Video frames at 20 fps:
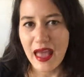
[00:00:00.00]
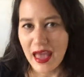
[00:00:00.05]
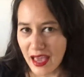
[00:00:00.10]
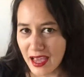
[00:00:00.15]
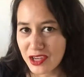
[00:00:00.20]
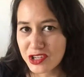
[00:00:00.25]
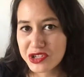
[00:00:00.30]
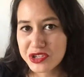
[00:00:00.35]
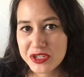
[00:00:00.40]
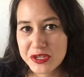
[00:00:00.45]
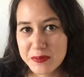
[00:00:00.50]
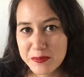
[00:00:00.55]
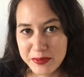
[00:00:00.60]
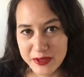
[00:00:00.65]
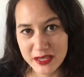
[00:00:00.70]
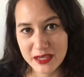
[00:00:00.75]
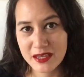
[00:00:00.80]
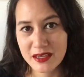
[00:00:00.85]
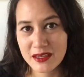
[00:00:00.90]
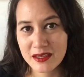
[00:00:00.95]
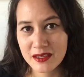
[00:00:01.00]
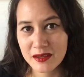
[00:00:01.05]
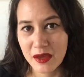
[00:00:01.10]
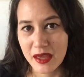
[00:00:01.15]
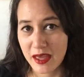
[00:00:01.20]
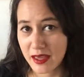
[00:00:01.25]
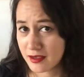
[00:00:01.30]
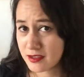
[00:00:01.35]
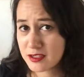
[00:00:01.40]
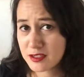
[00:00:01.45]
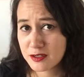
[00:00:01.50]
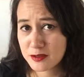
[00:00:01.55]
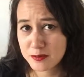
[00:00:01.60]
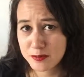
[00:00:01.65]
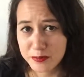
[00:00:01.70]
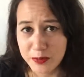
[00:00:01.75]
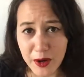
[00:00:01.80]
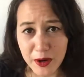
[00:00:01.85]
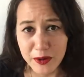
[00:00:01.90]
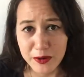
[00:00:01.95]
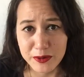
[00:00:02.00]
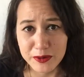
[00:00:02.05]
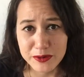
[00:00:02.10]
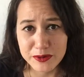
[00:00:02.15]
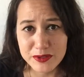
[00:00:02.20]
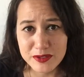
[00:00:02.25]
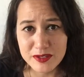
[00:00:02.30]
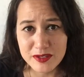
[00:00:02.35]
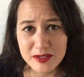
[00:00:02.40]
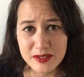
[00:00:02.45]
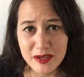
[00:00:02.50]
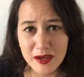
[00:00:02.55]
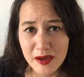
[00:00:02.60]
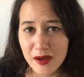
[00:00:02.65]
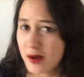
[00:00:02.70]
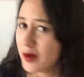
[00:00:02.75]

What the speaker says: Actually being exposed,